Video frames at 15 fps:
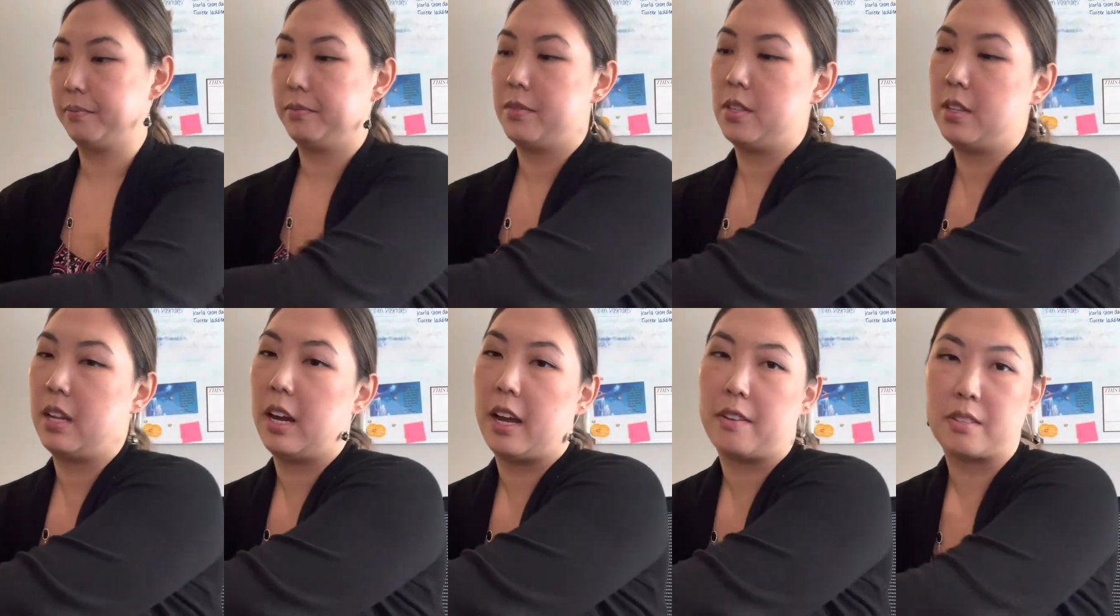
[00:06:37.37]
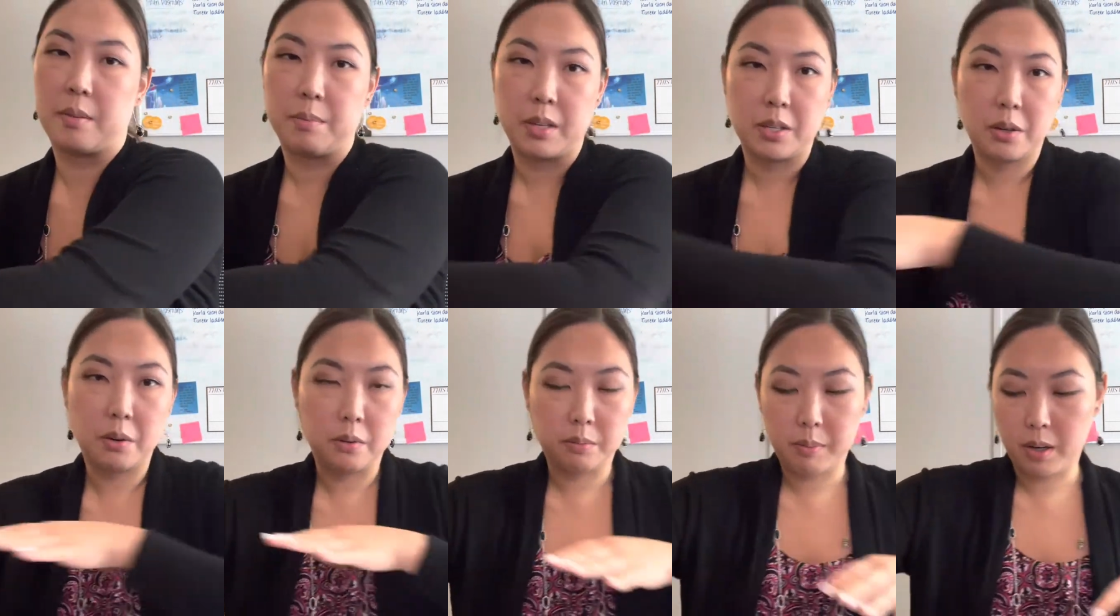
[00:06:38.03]
so that I have something to
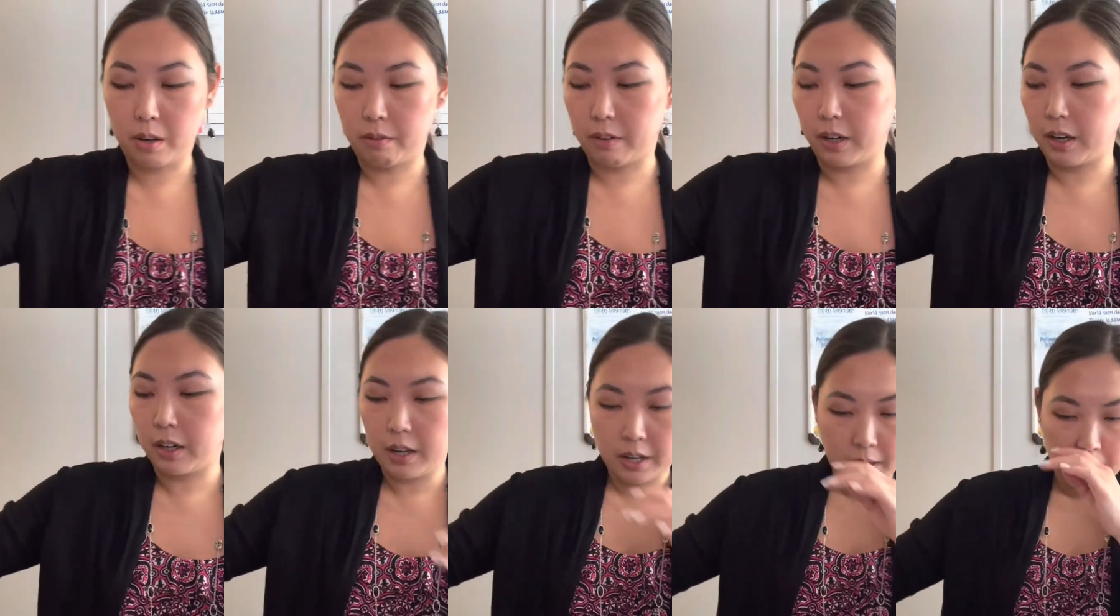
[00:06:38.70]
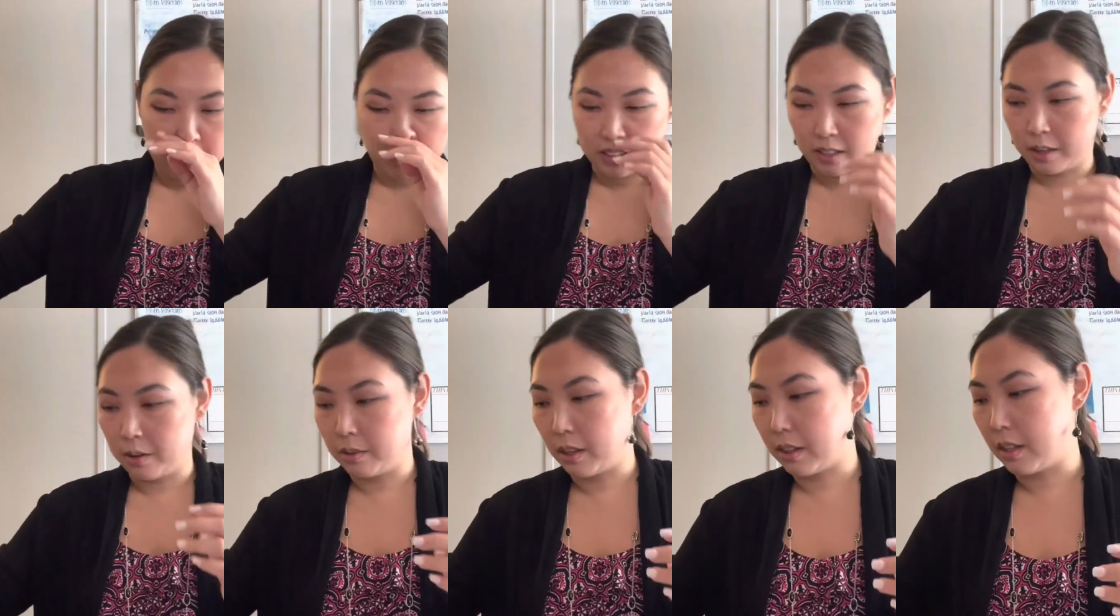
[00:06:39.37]
hold me over, because I know
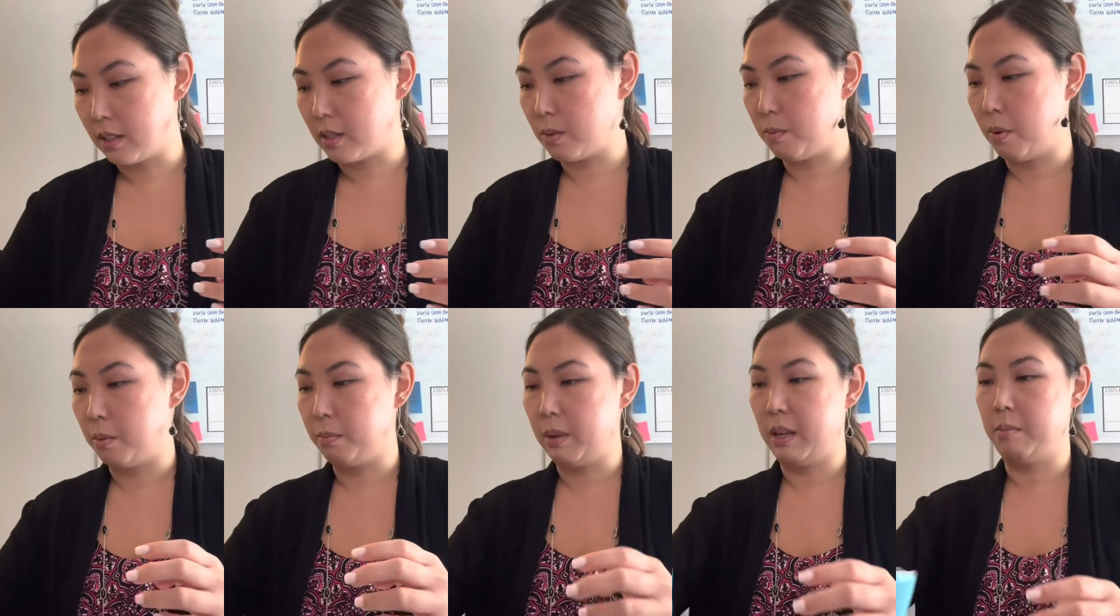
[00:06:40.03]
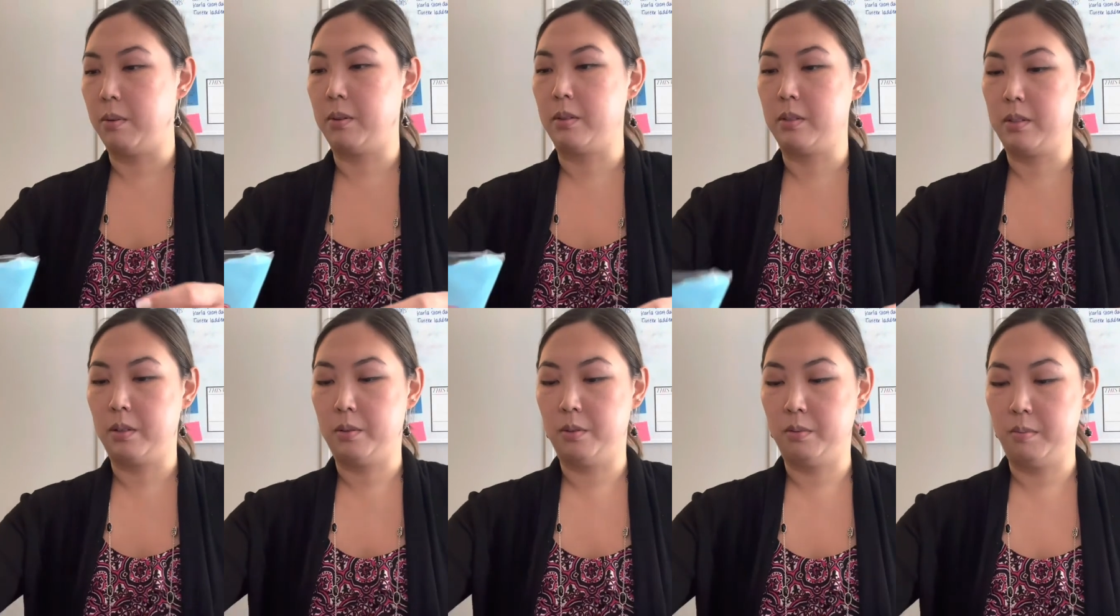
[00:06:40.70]
that this won't be able to
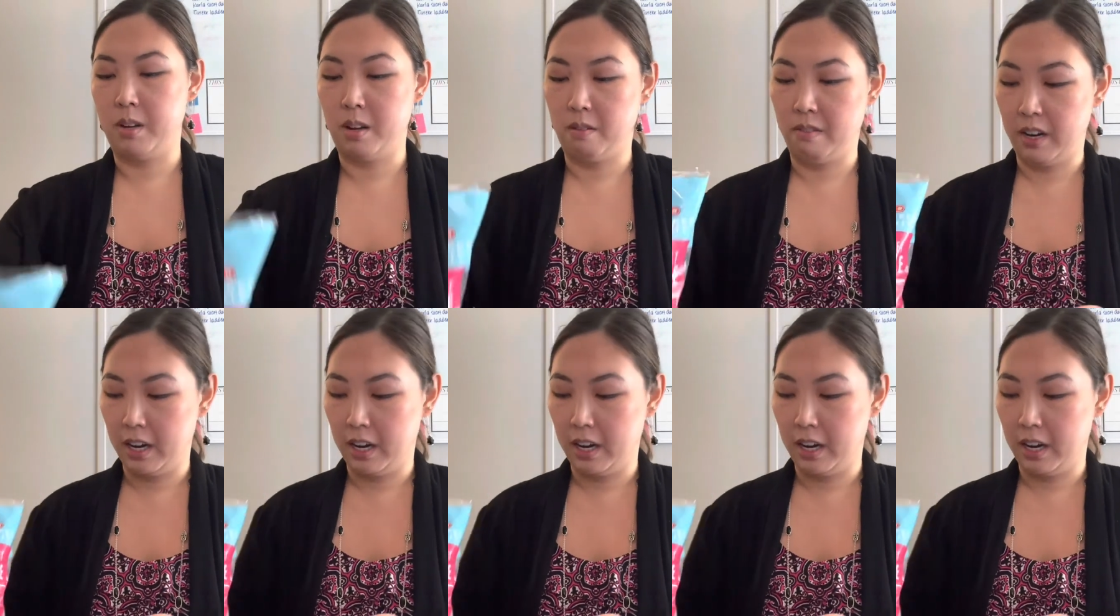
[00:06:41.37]
hold me over.